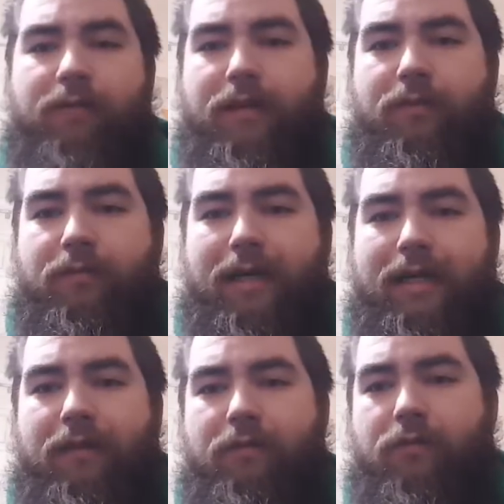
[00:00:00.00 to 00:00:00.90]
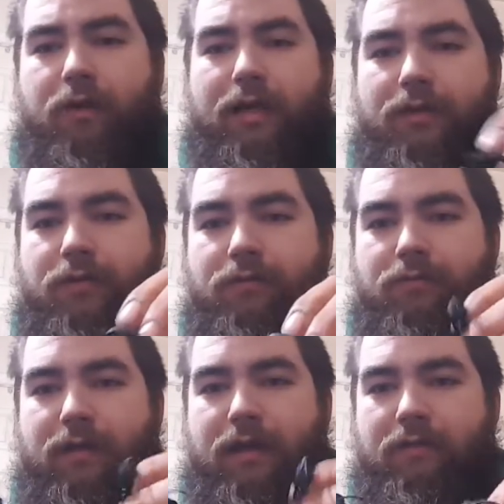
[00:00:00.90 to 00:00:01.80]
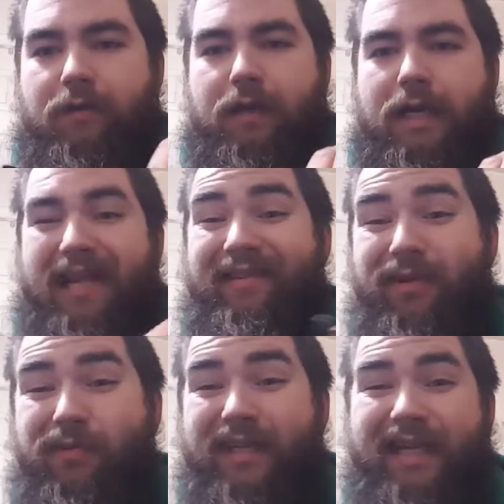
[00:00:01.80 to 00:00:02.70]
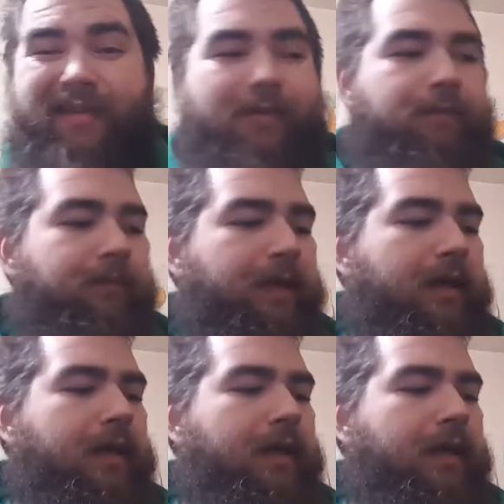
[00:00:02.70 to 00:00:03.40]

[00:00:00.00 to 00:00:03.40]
I do have the other binding for it. I gotta figure out how it goes together.